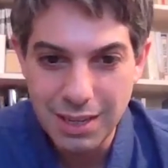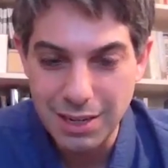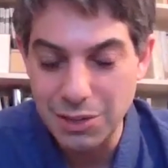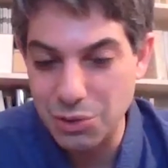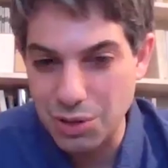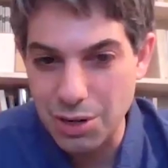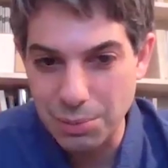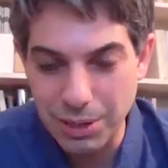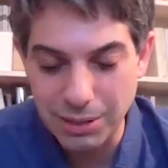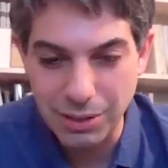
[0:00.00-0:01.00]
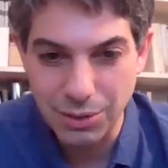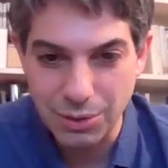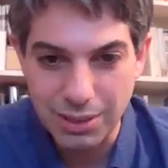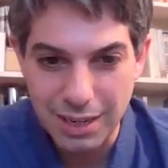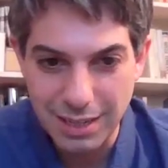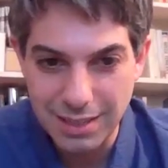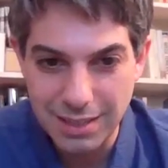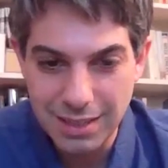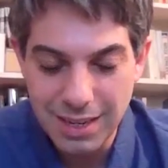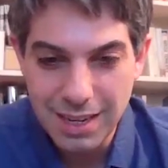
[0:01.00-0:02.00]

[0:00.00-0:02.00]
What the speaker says: and strong preclinical science.